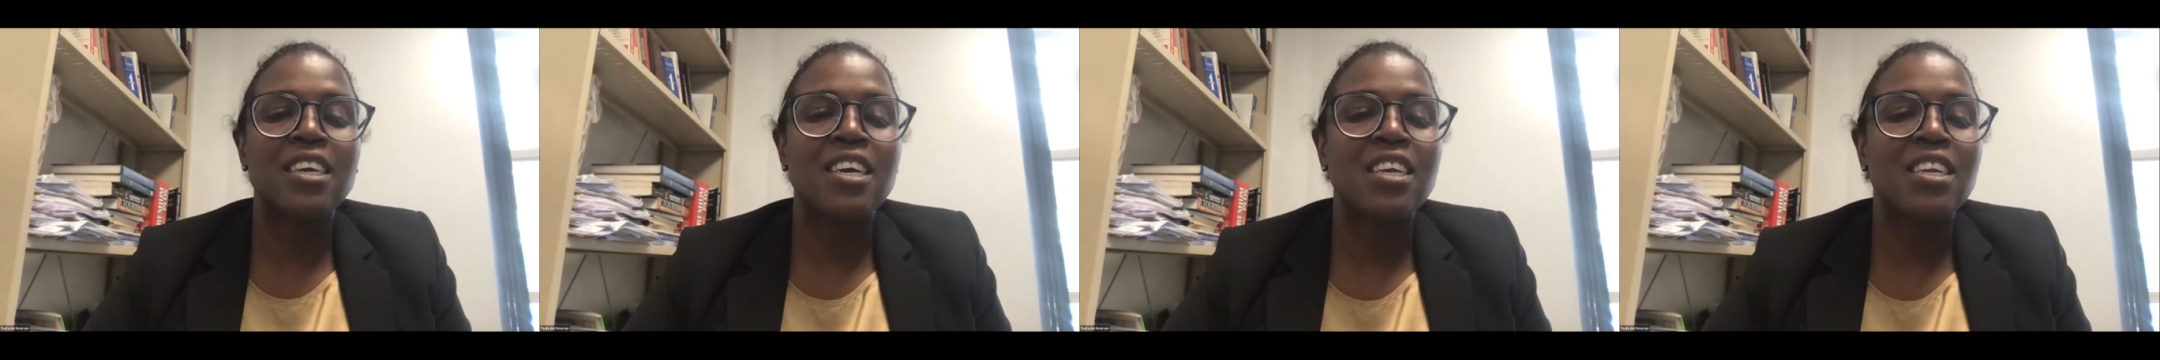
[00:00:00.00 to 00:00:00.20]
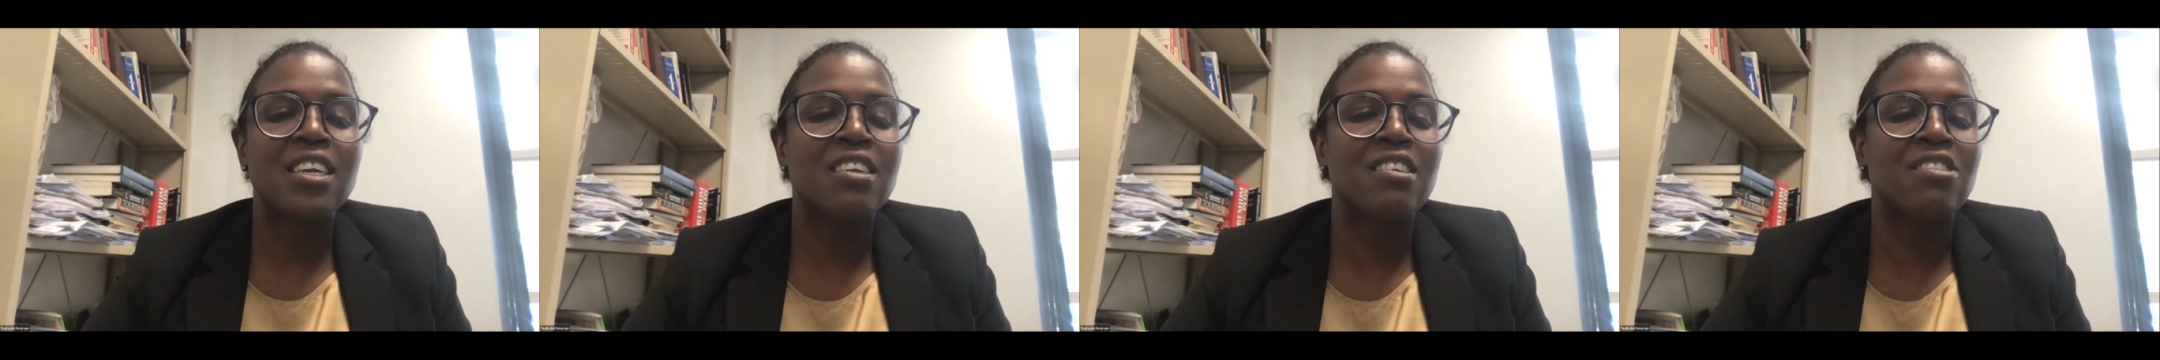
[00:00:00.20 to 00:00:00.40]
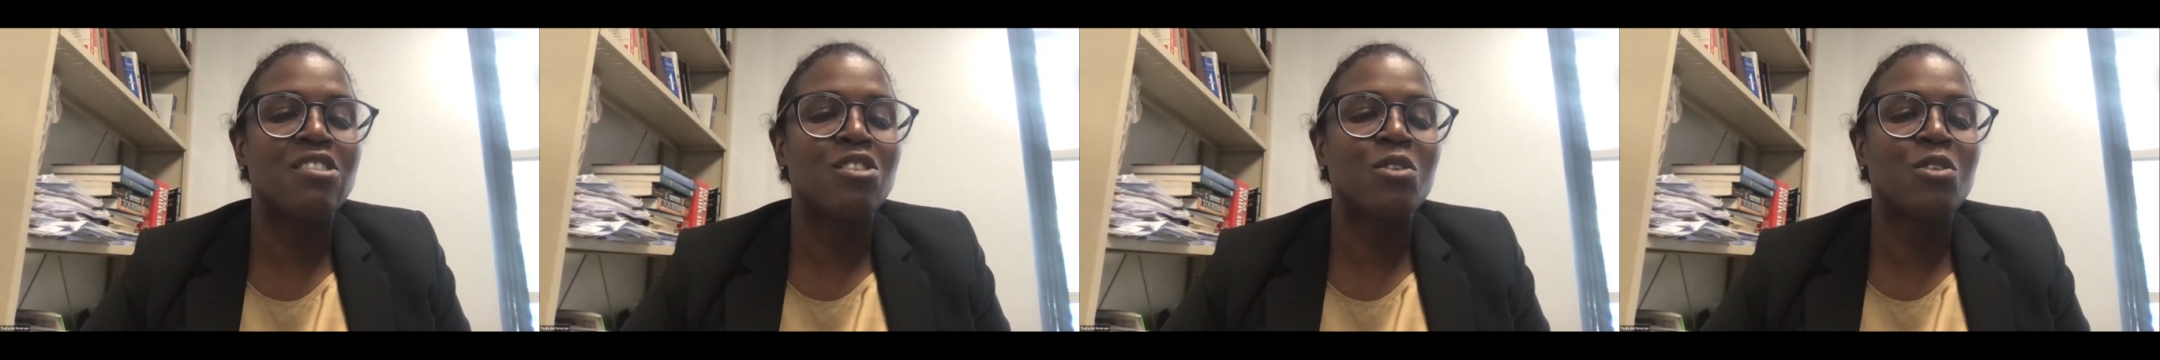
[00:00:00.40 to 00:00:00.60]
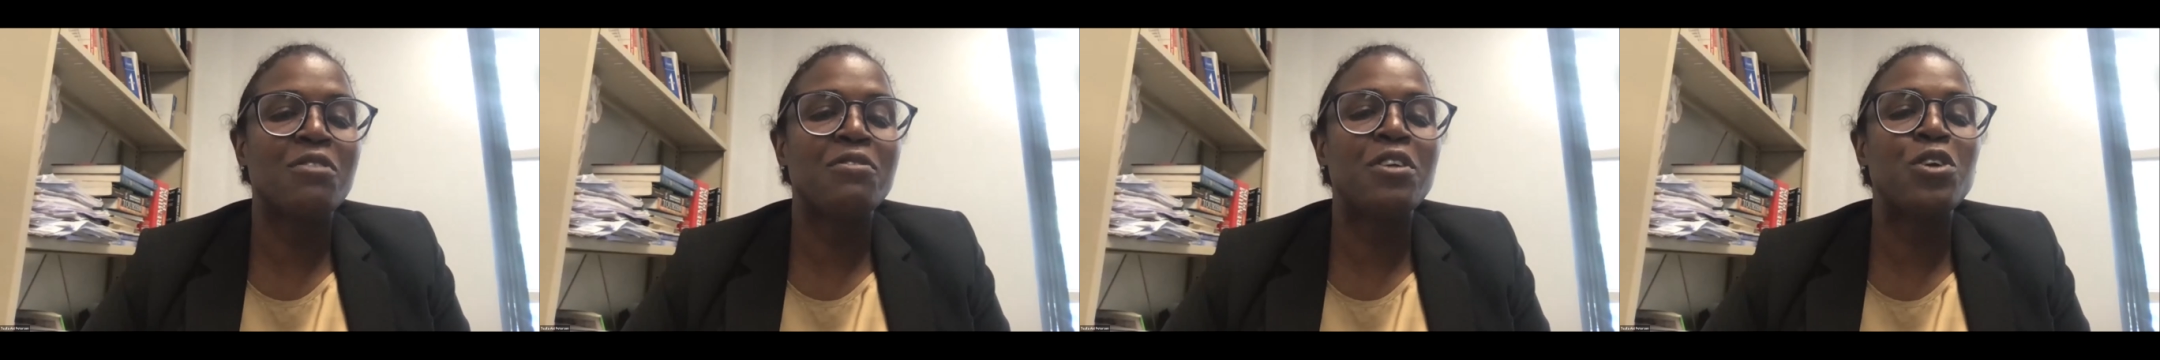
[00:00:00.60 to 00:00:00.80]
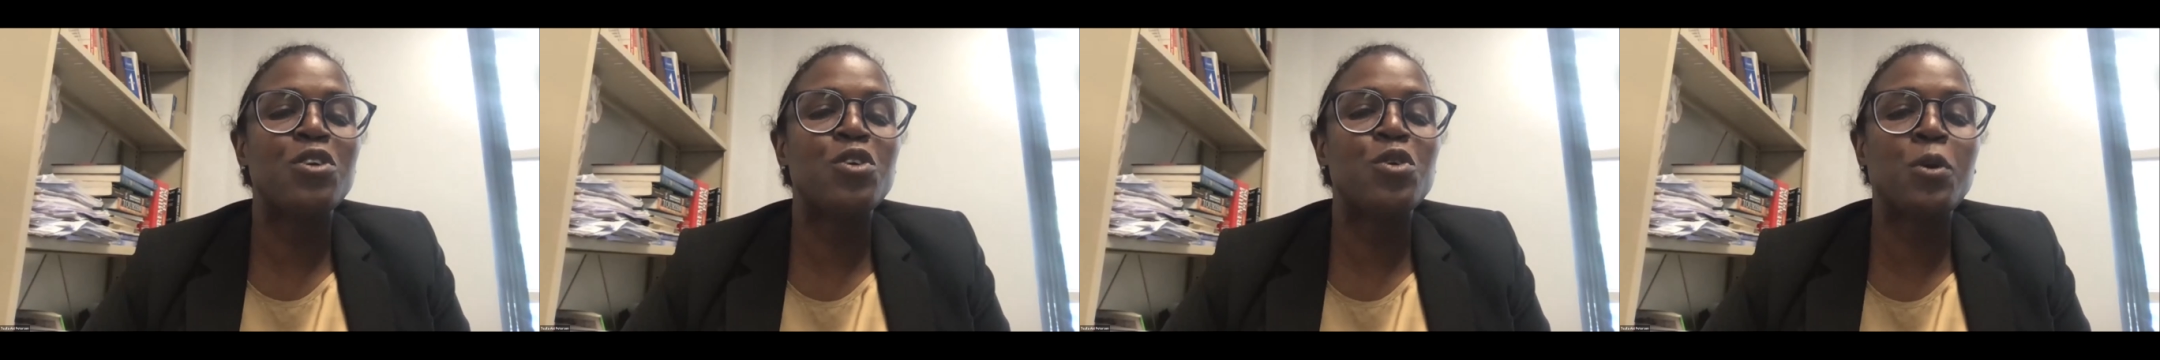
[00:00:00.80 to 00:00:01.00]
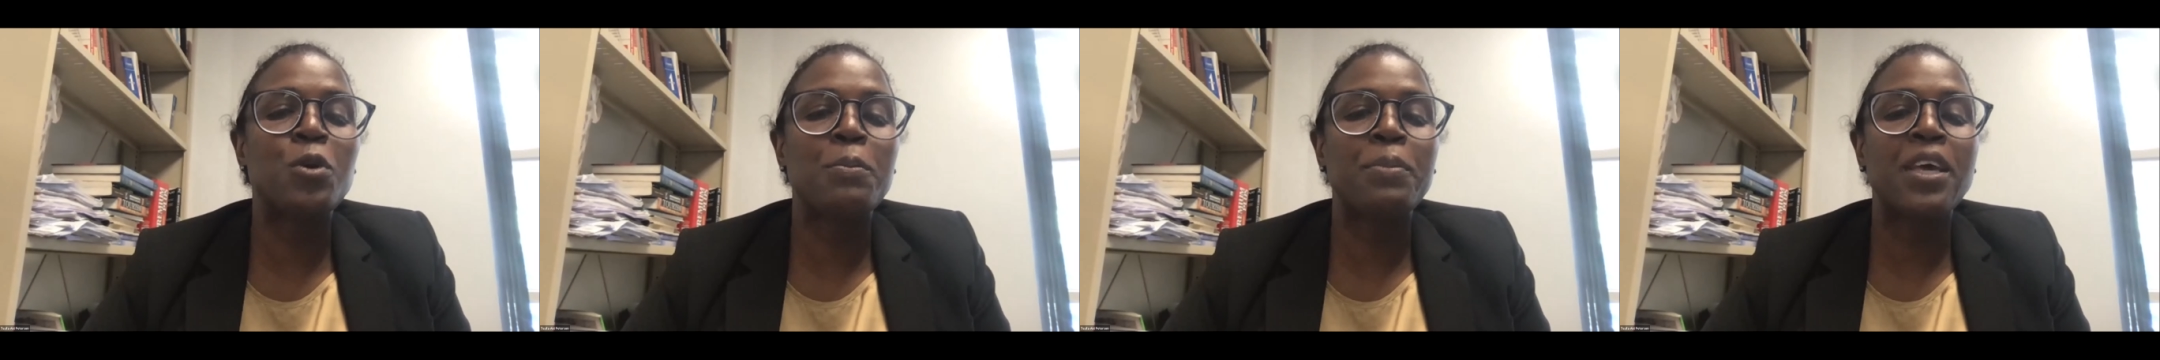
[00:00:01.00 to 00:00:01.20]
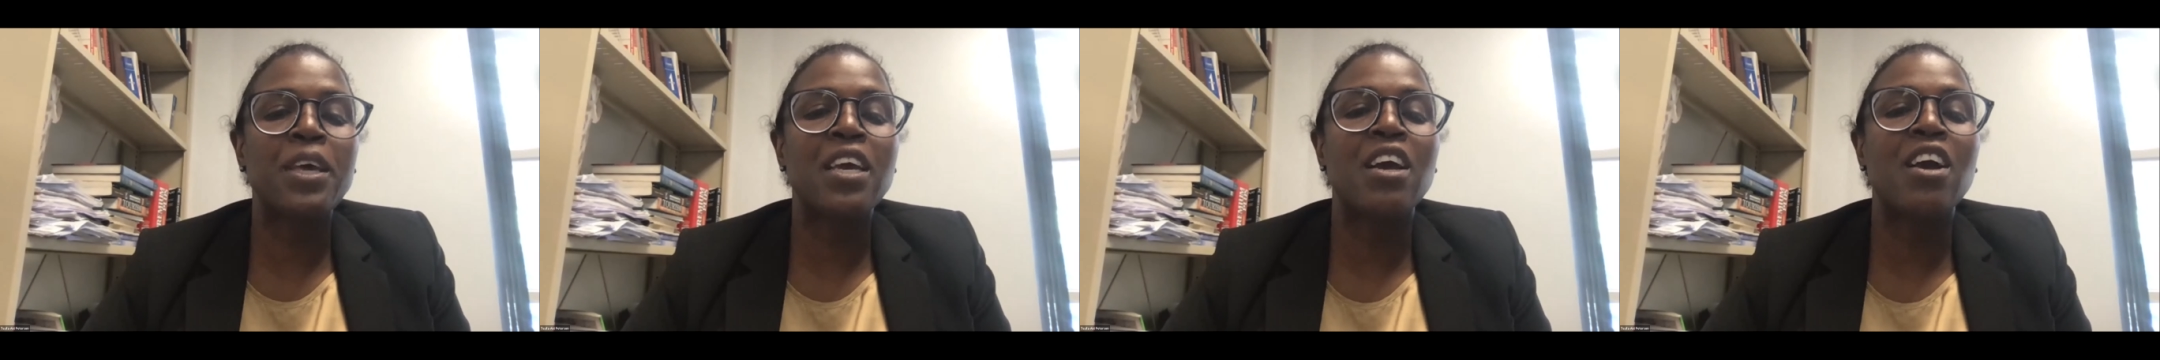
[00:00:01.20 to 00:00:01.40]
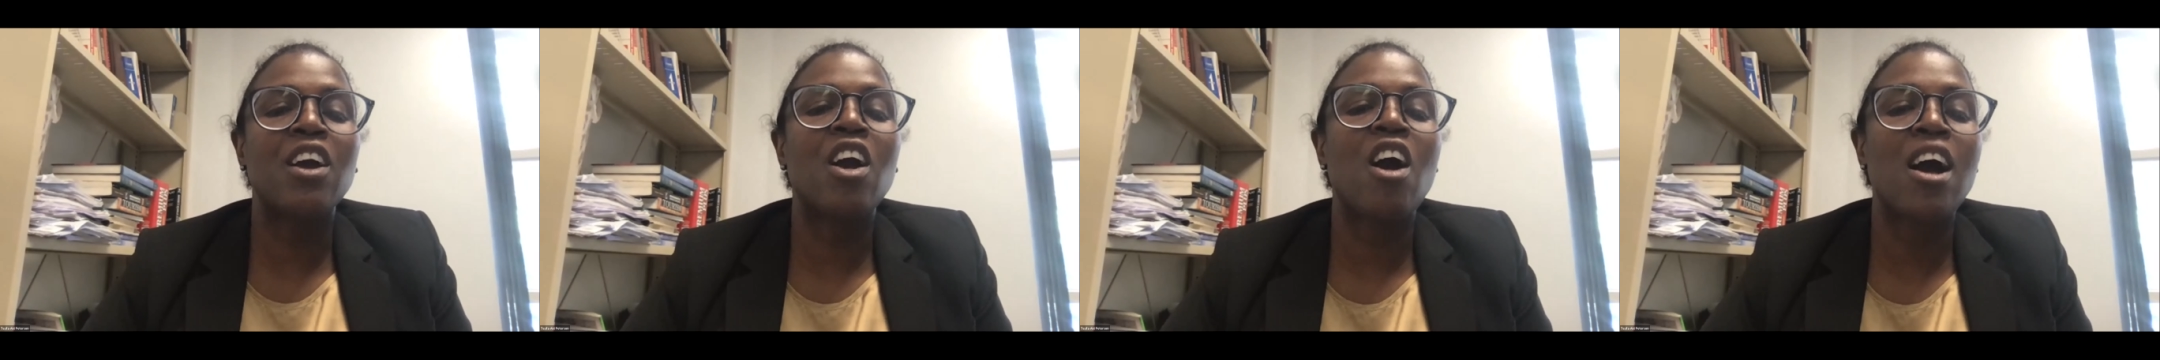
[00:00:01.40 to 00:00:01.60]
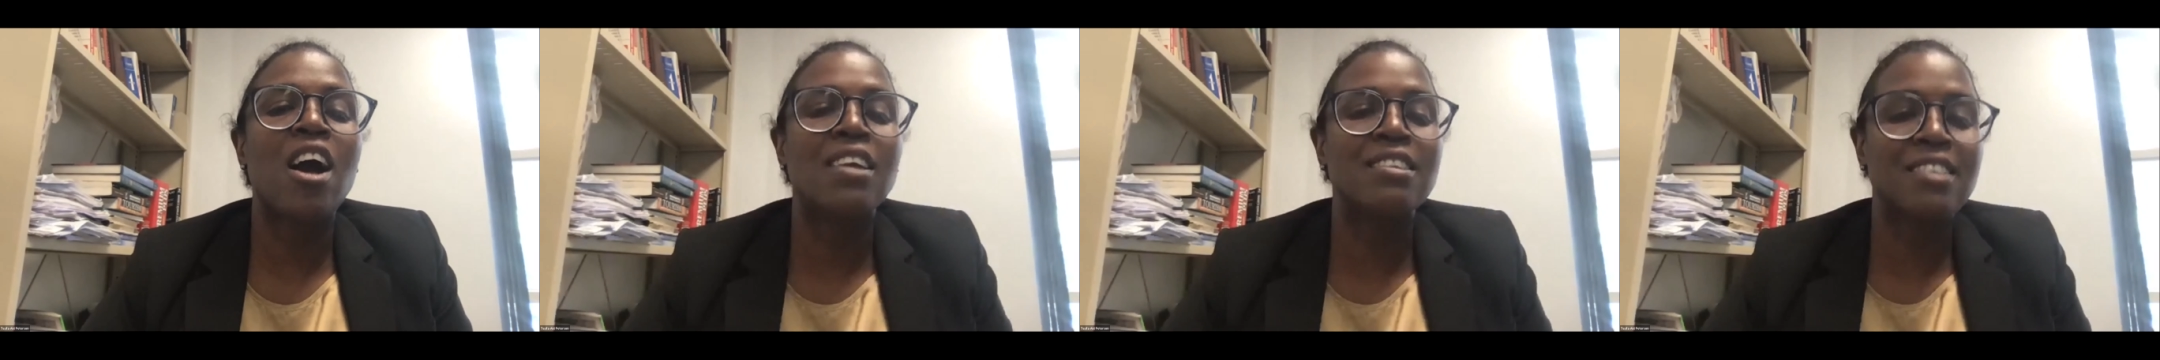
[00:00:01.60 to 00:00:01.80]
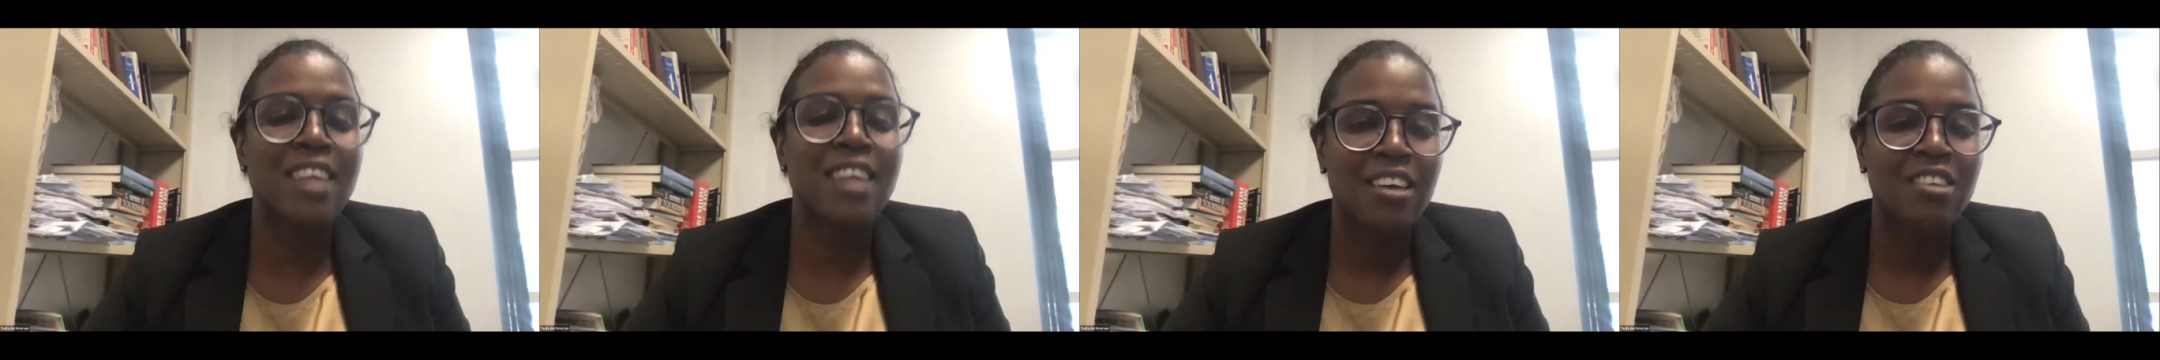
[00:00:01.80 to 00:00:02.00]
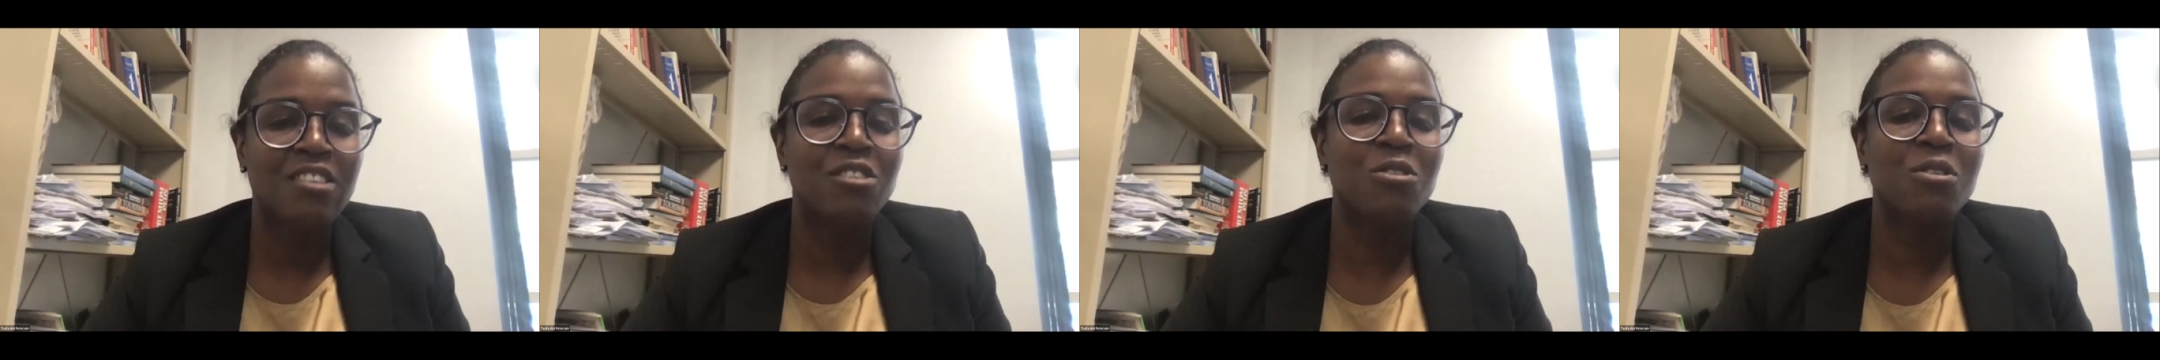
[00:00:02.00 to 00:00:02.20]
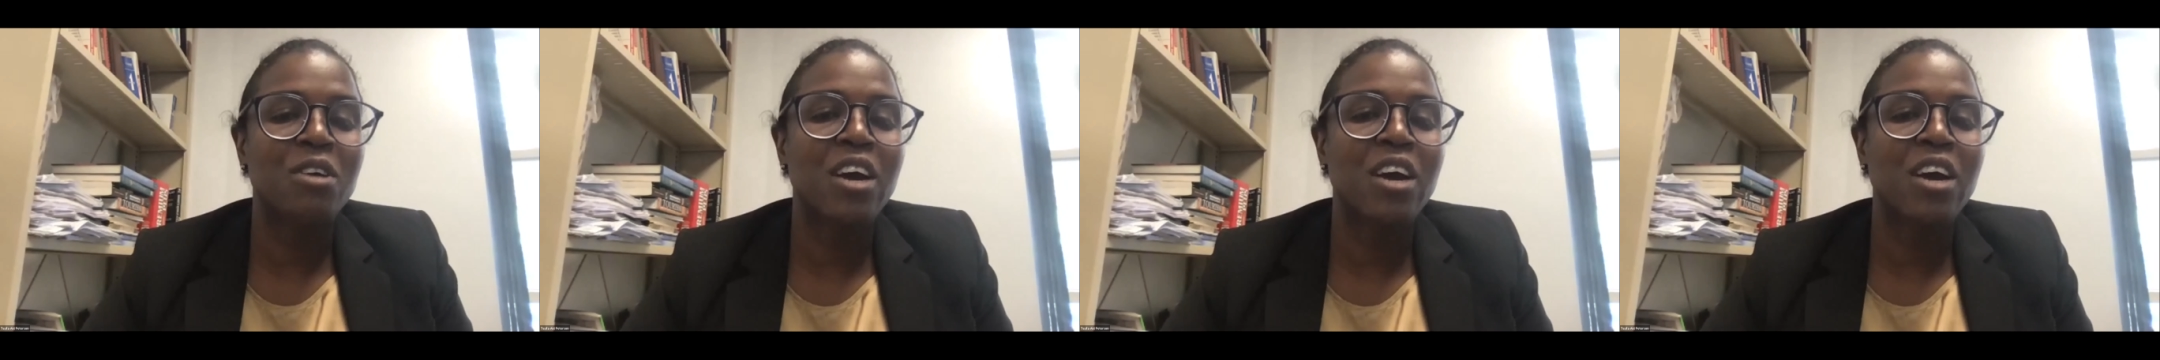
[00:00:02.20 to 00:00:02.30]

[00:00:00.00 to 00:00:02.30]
in sort of the European context,